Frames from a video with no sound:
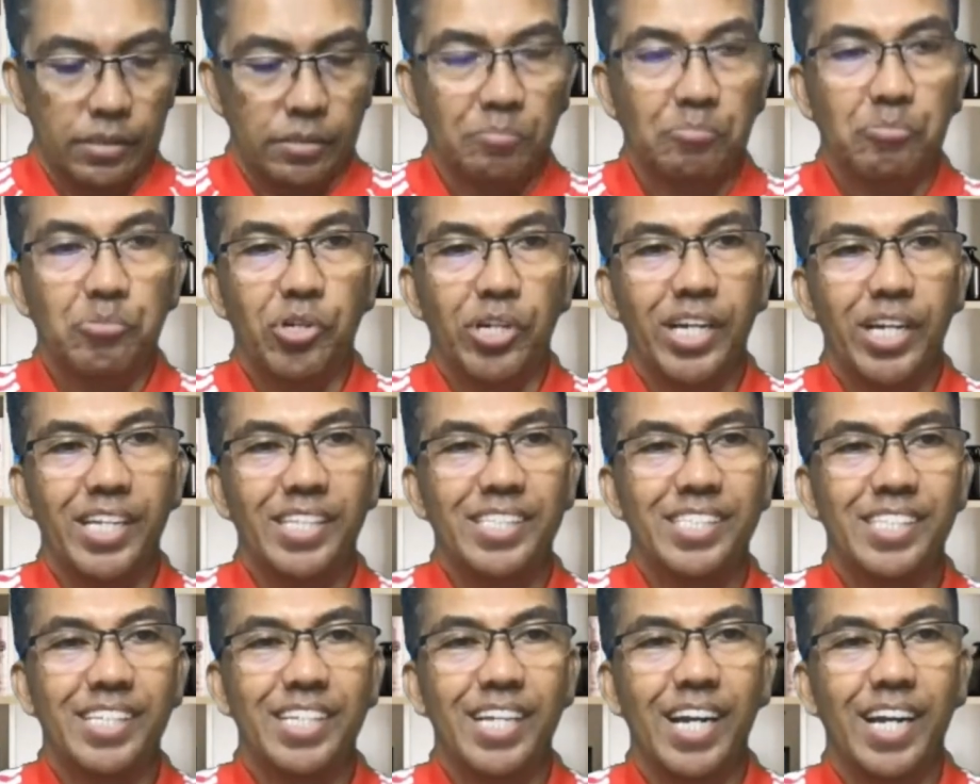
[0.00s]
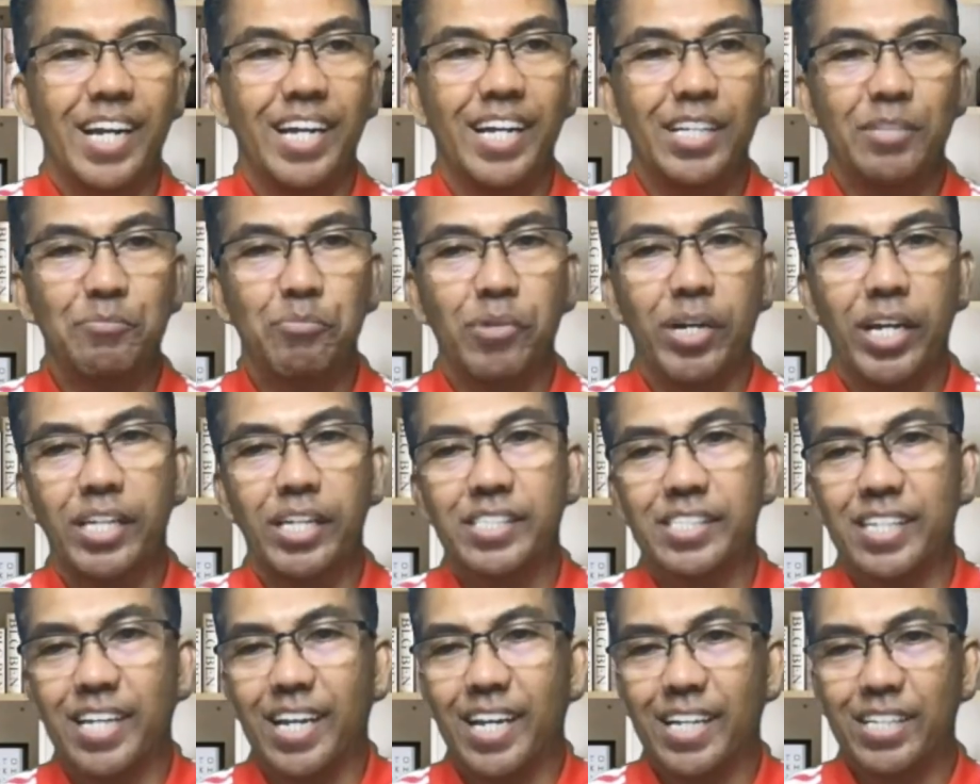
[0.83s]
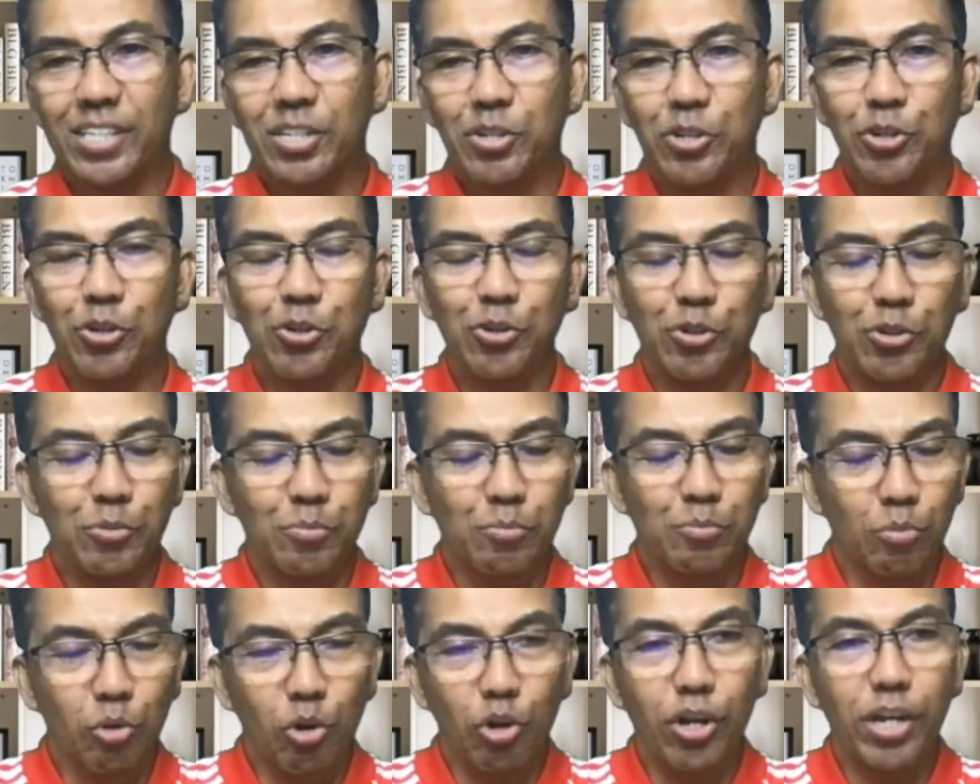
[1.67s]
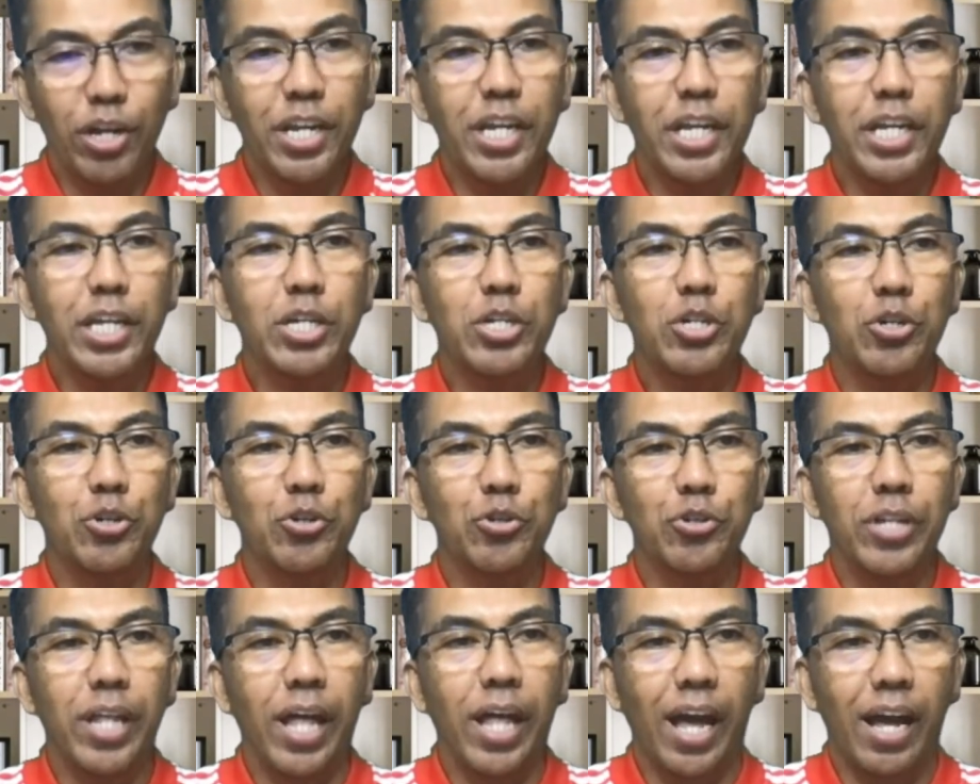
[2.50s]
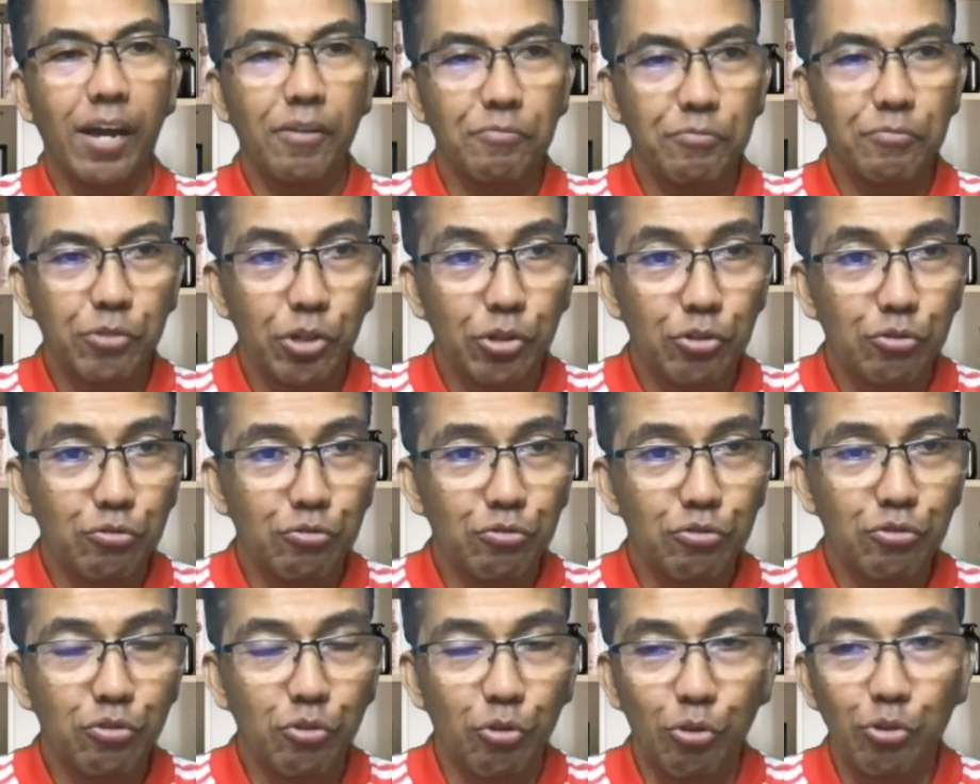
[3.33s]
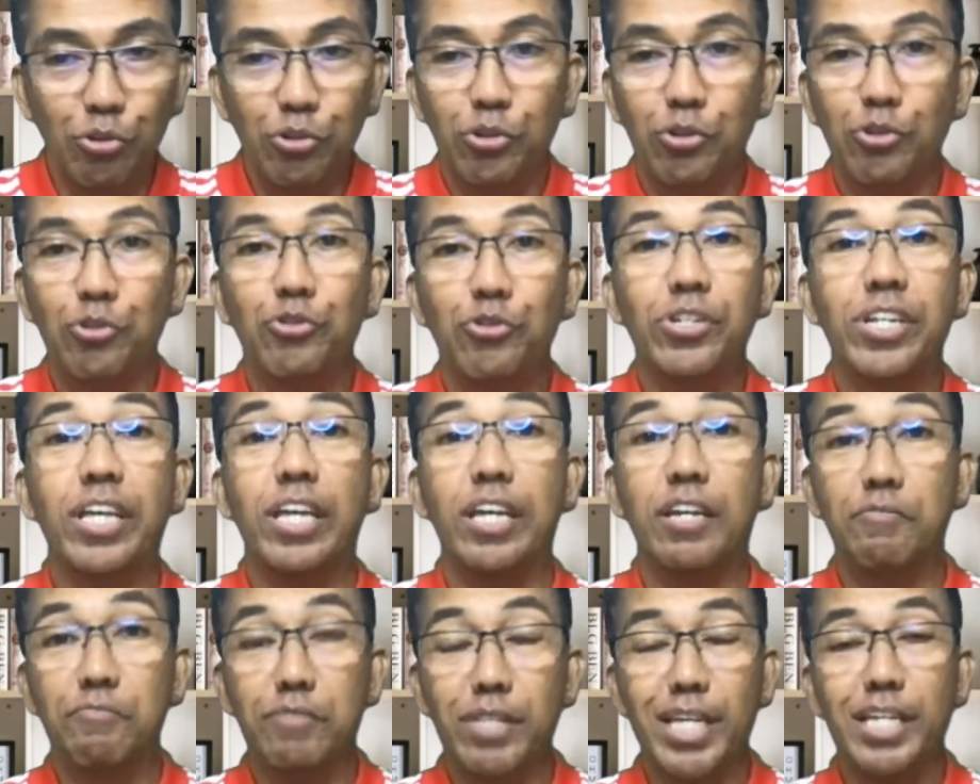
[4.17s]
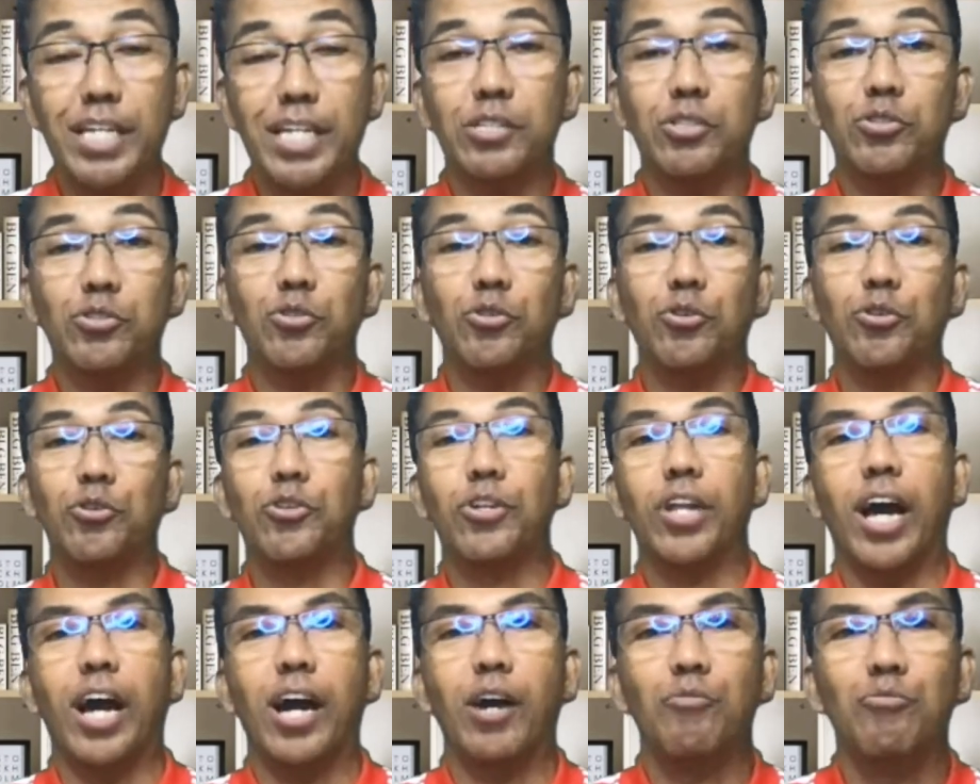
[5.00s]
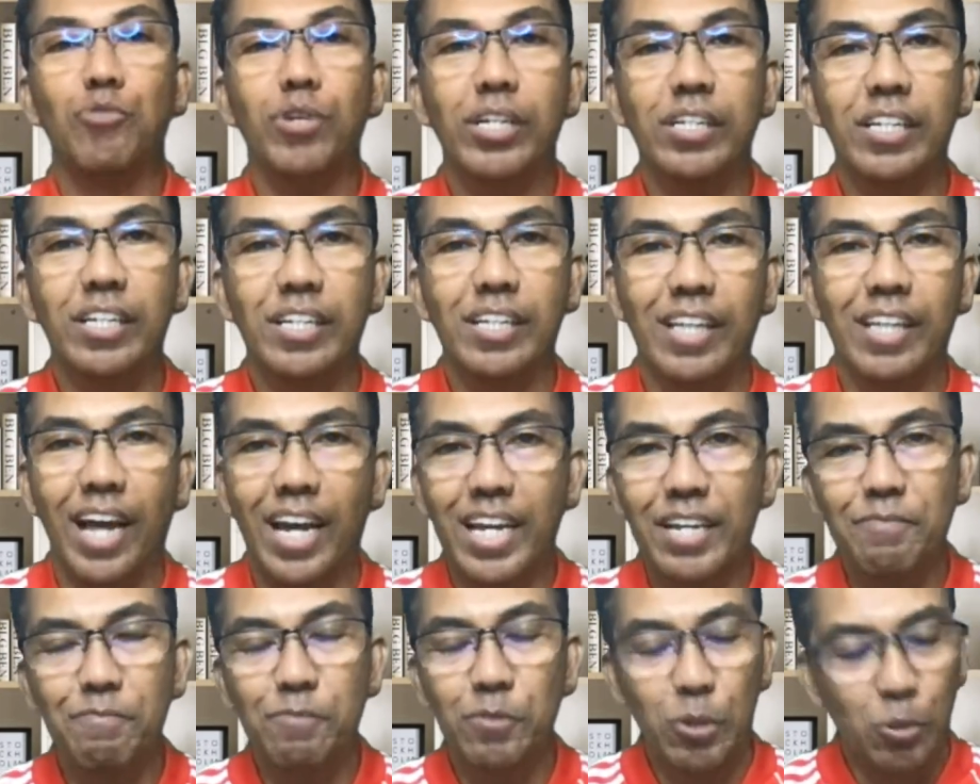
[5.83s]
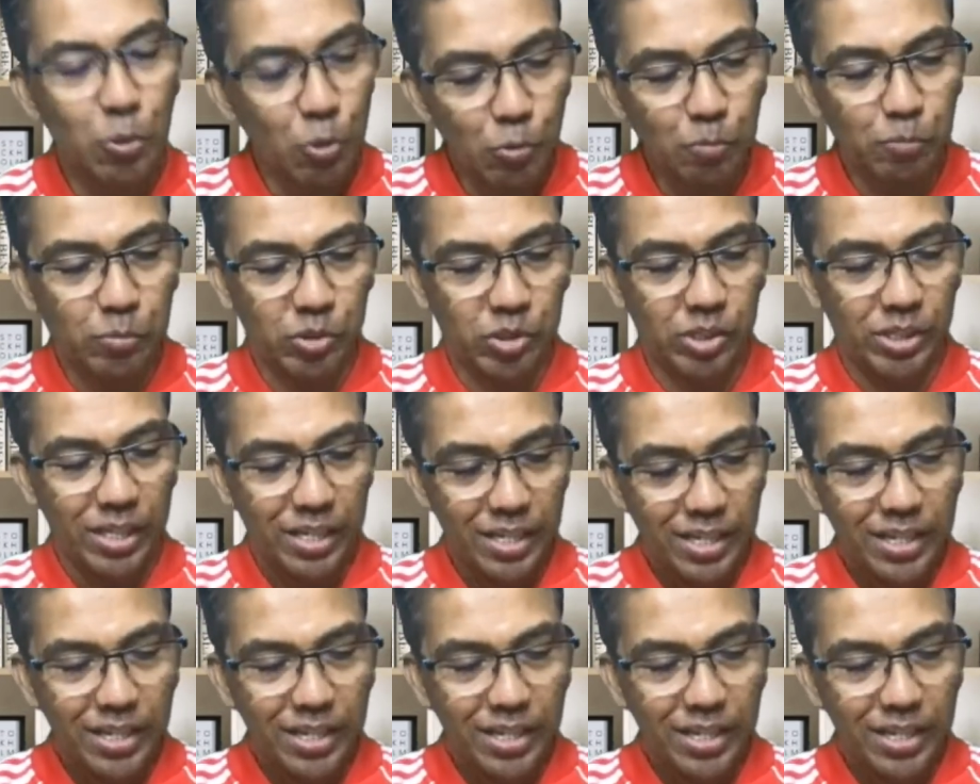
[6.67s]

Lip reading: Praise God, praise God. Good morning, good afternoon, or good evening to all our life groups.